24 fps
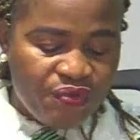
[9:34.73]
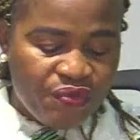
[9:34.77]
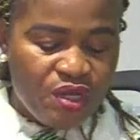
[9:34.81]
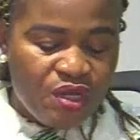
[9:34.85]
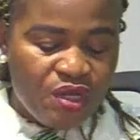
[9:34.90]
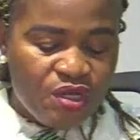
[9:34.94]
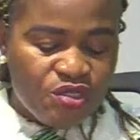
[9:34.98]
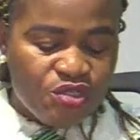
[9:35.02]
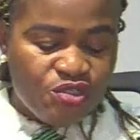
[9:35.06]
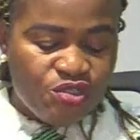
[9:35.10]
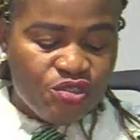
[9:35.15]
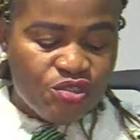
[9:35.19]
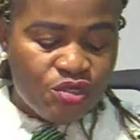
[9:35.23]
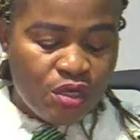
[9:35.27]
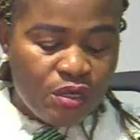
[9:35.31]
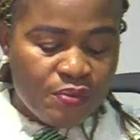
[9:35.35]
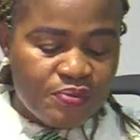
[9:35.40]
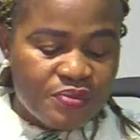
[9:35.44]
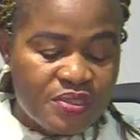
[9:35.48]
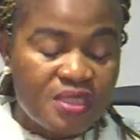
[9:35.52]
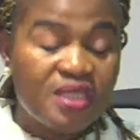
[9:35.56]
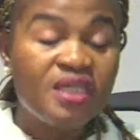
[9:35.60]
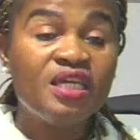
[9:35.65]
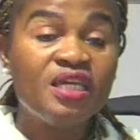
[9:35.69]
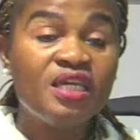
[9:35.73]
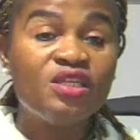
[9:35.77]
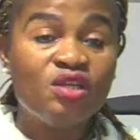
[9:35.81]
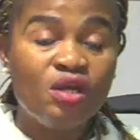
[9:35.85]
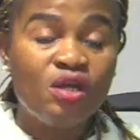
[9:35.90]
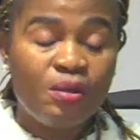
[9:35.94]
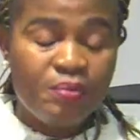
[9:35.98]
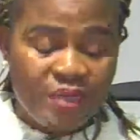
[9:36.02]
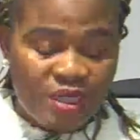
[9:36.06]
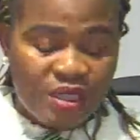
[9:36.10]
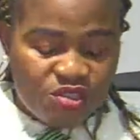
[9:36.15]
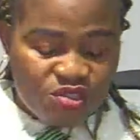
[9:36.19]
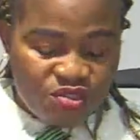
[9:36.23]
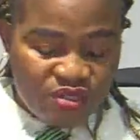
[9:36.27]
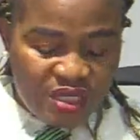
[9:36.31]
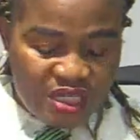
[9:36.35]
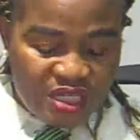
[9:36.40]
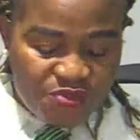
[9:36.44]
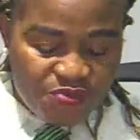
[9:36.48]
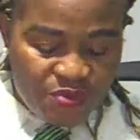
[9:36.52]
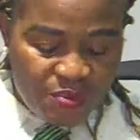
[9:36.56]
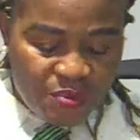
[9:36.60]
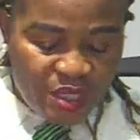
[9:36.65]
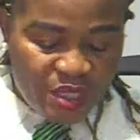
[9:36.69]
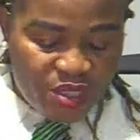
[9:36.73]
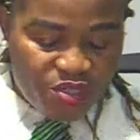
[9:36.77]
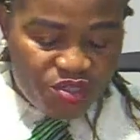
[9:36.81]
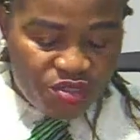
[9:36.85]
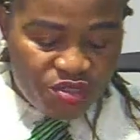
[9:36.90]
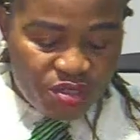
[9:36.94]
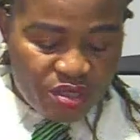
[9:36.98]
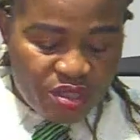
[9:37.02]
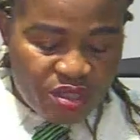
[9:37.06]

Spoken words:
jobs, economic transformation.